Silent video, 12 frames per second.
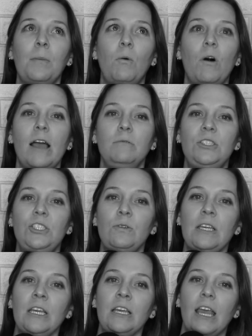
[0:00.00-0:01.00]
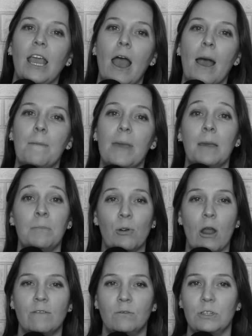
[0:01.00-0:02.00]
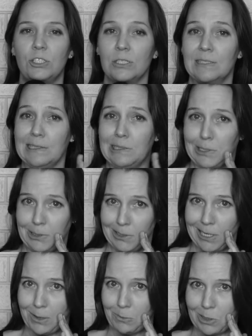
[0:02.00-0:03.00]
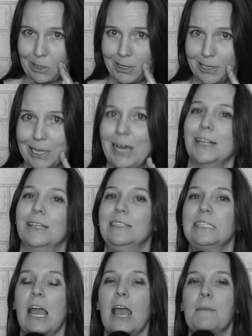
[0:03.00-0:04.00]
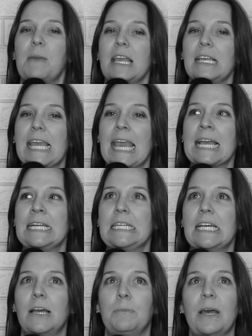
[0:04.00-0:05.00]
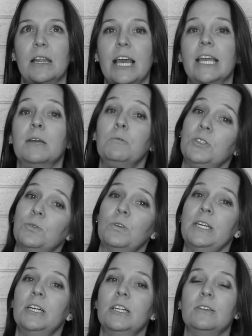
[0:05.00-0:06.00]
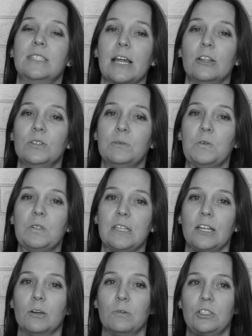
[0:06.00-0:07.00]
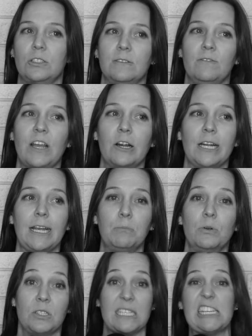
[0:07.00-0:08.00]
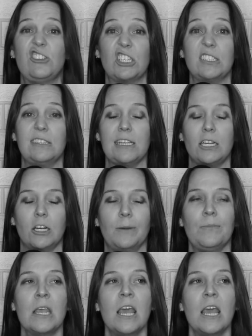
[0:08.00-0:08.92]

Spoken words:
Well, I was doing improv, which is a dirty word a lot of the time in Canada, but like it was real. Is at Loose Moose Theatre, which is a very prestigious theatre